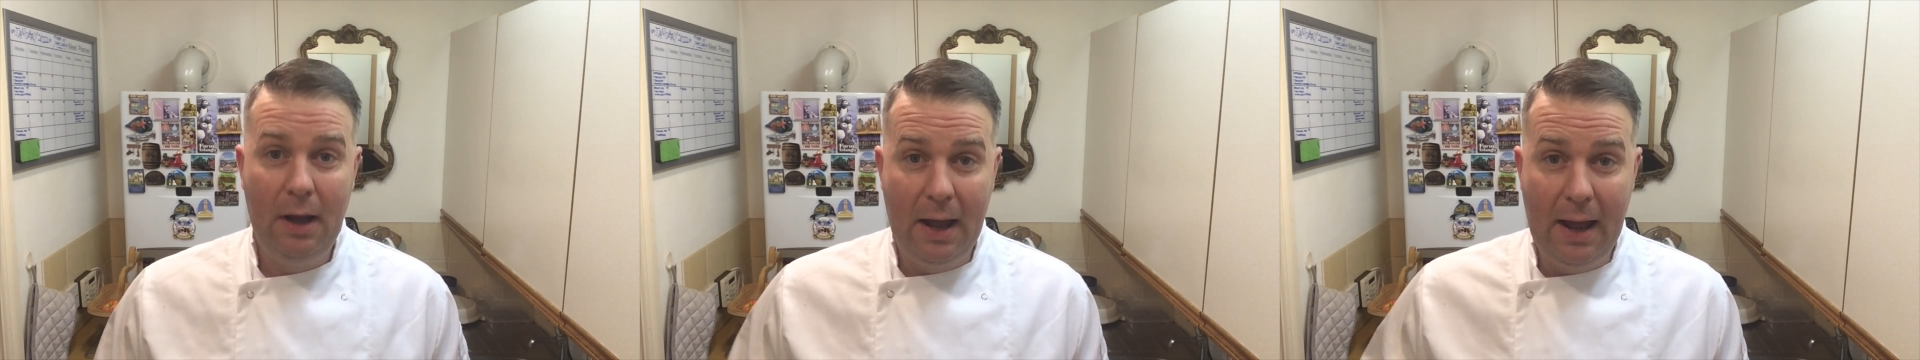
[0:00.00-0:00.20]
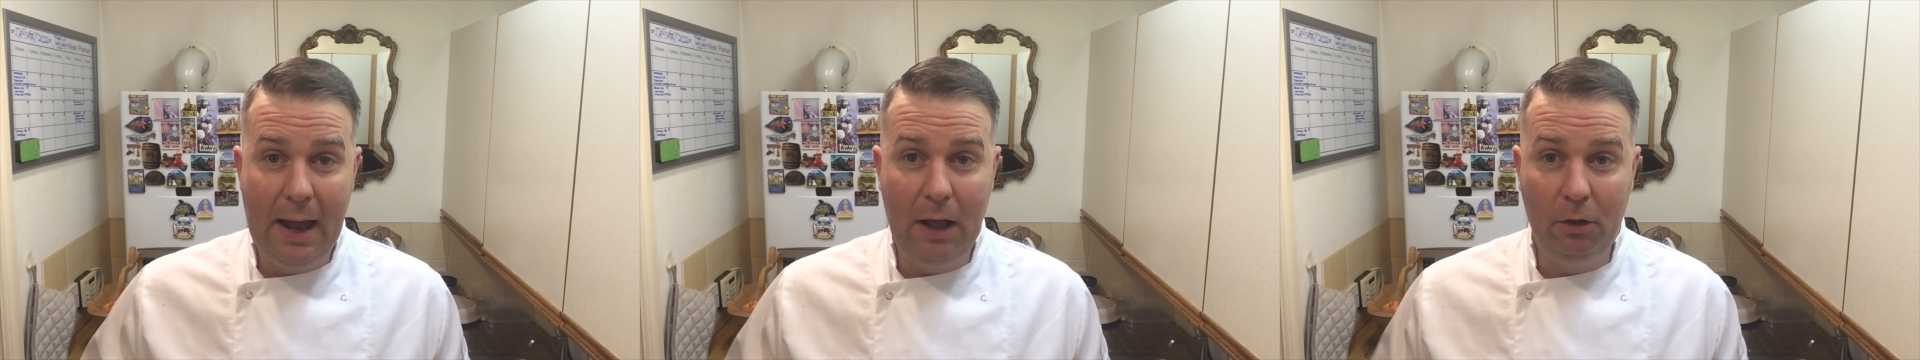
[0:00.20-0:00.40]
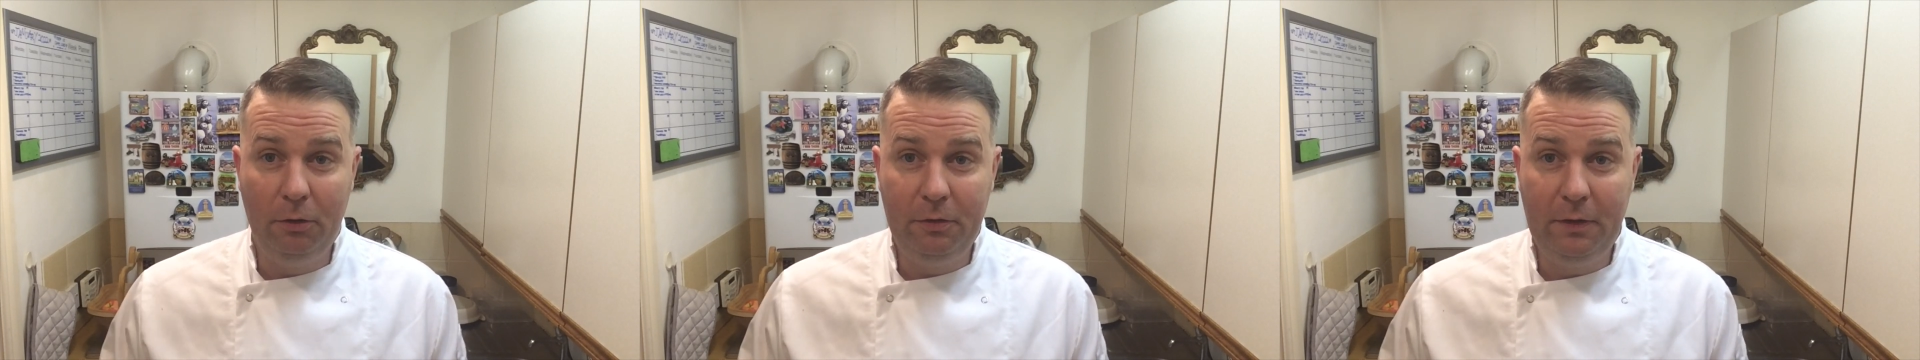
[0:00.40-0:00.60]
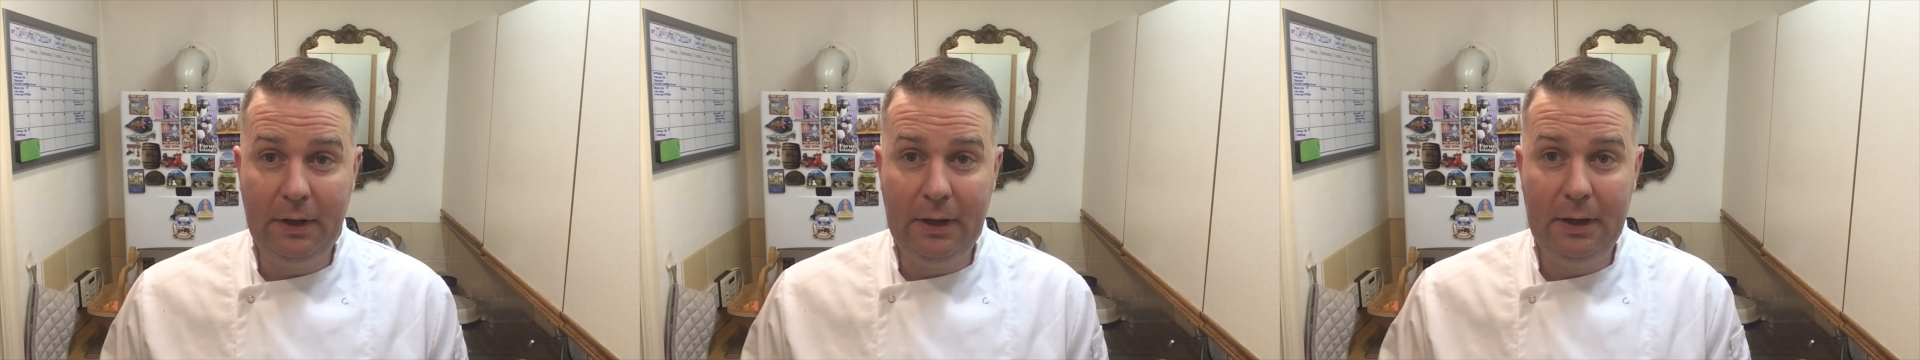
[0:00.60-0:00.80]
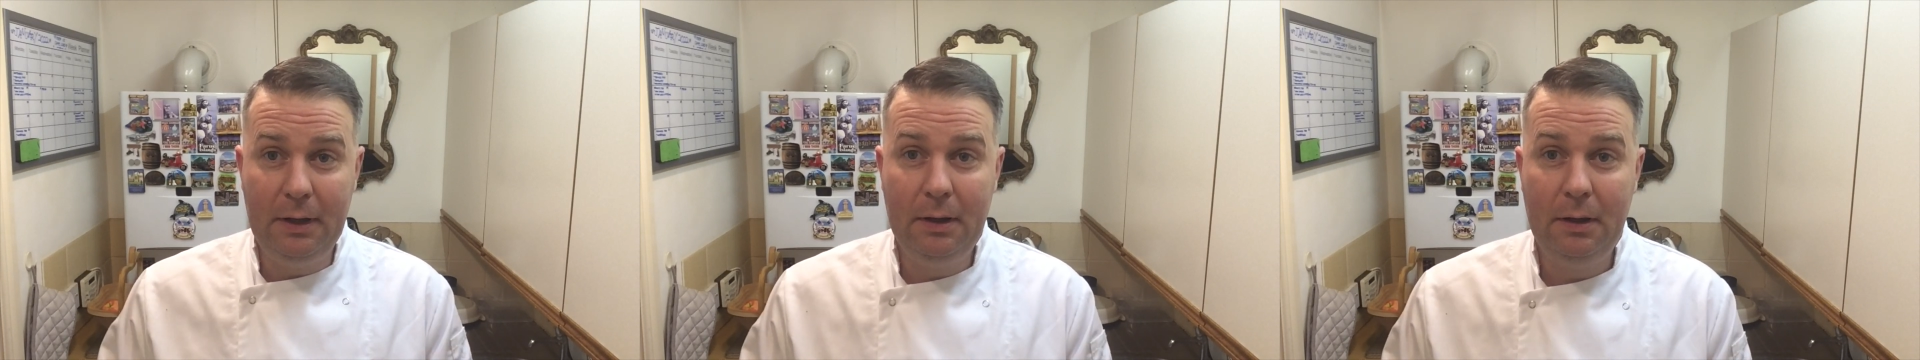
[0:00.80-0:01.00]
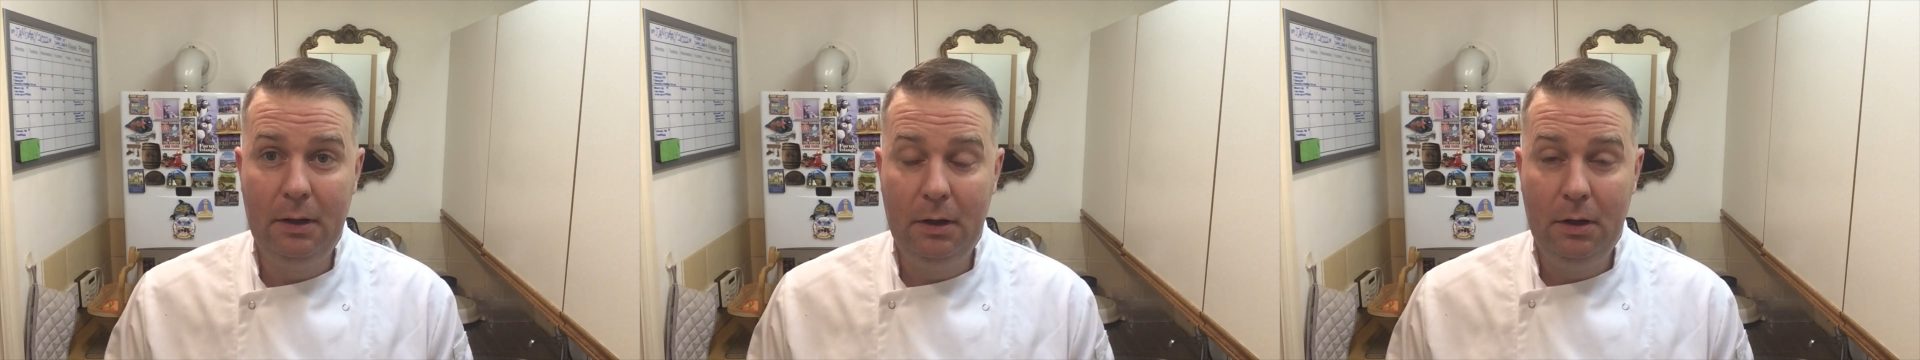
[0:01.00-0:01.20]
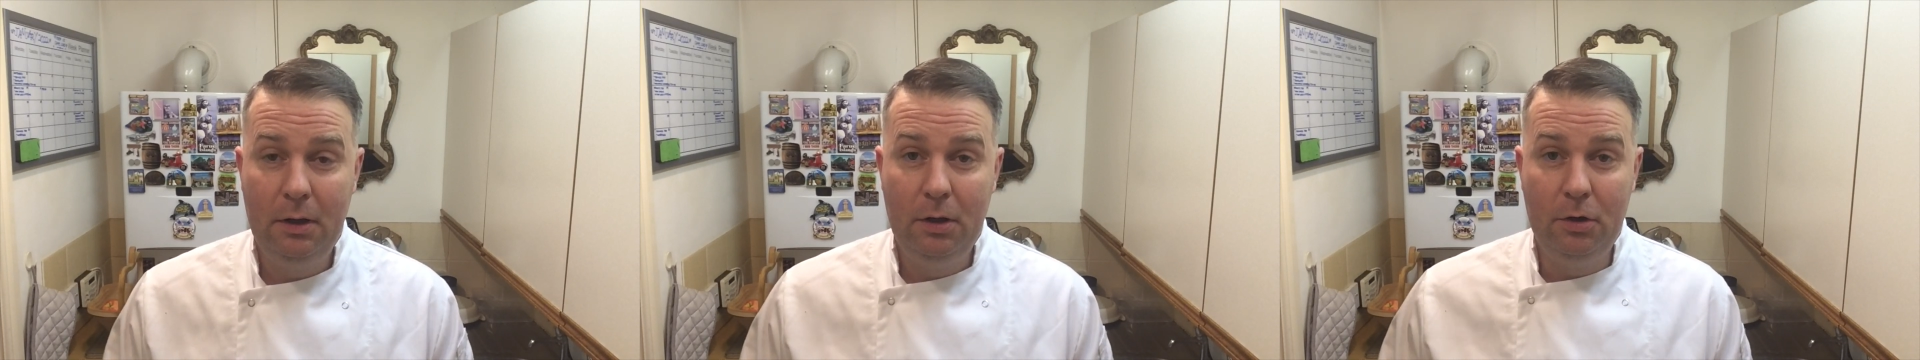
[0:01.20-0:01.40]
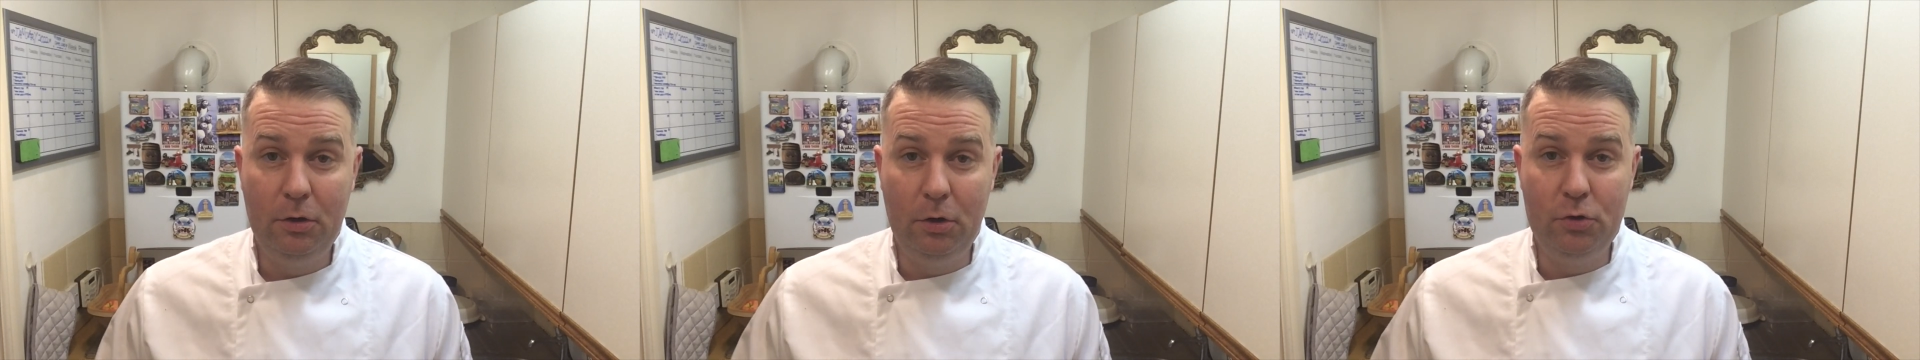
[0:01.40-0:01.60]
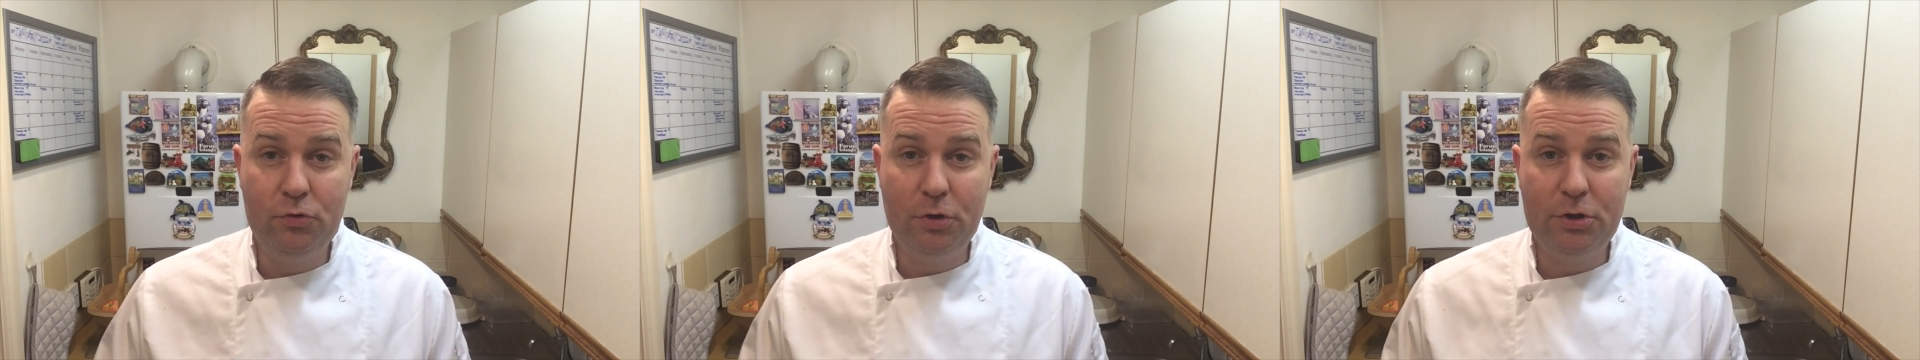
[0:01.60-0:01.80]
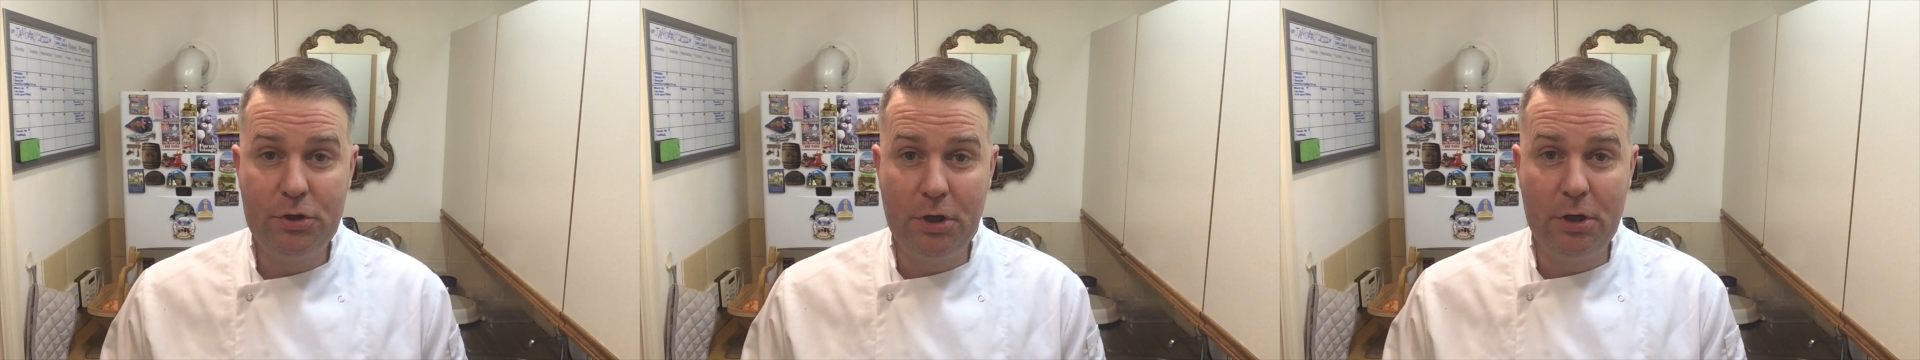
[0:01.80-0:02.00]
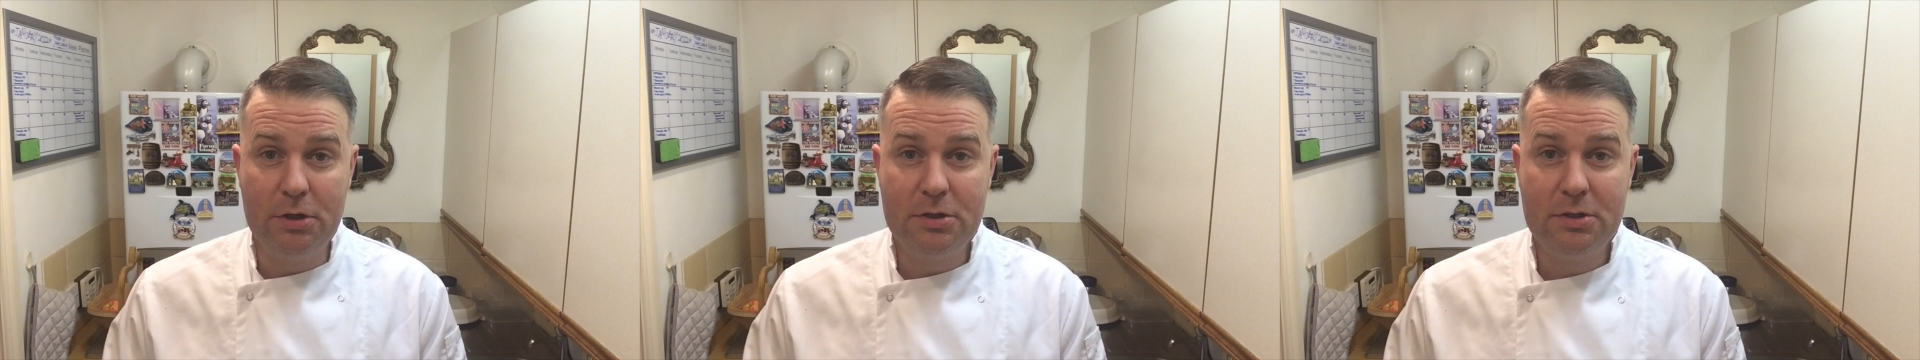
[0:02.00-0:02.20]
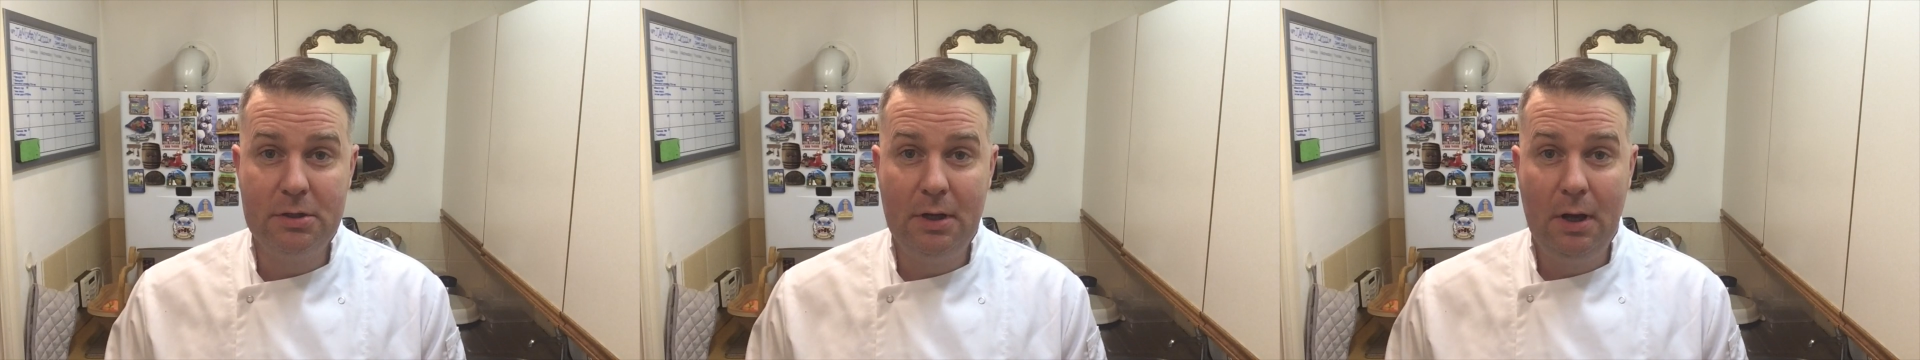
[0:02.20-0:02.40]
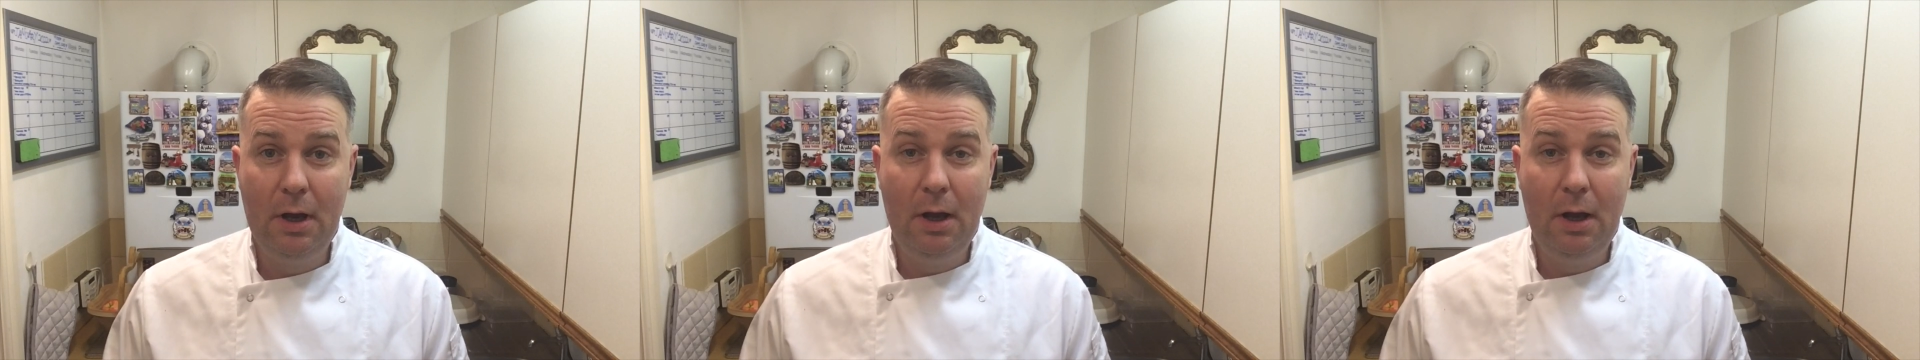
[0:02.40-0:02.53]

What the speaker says: healthy, nutritious